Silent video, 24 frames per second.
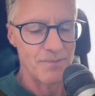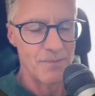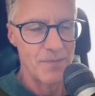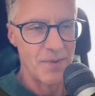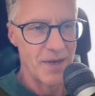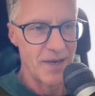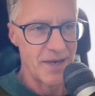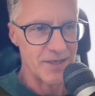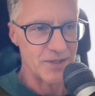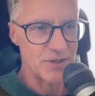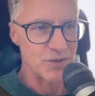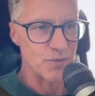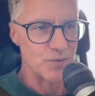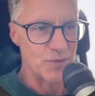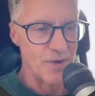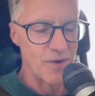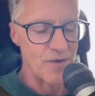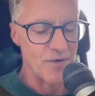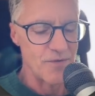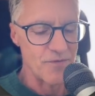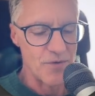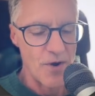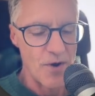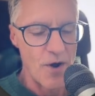because
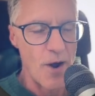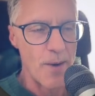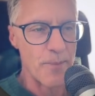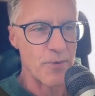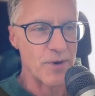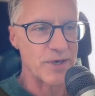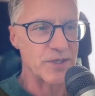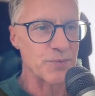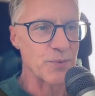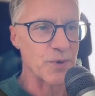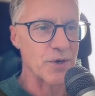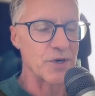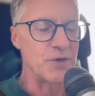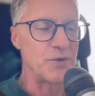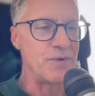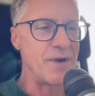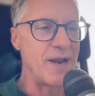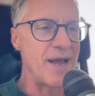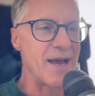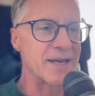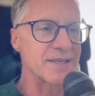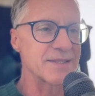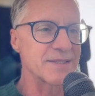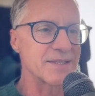of an operation we're going to do
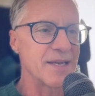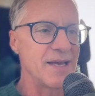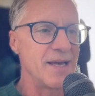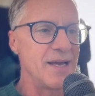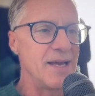next.